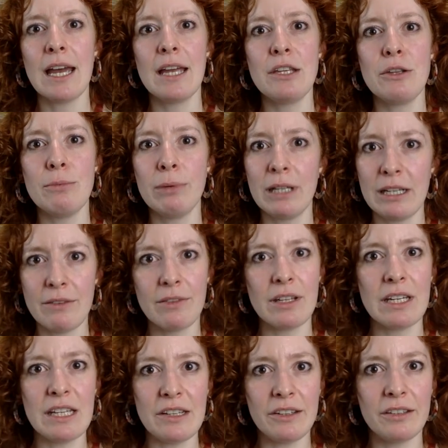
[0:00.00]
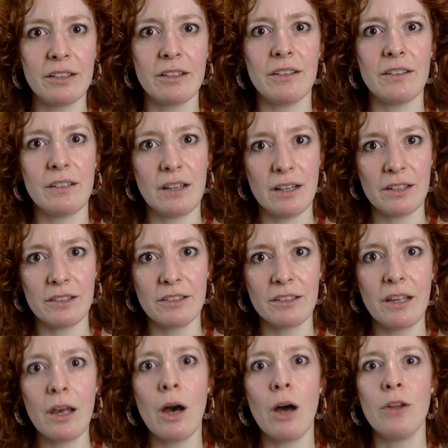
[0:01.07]
you believe that Easter starts
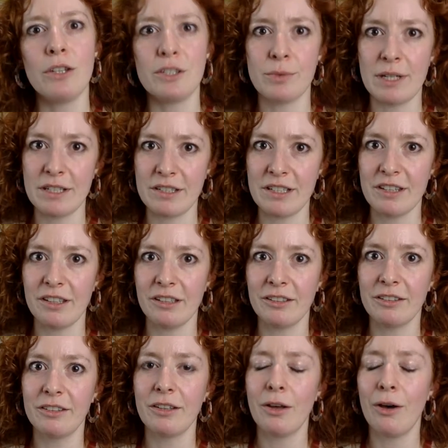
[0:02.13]
on the 26th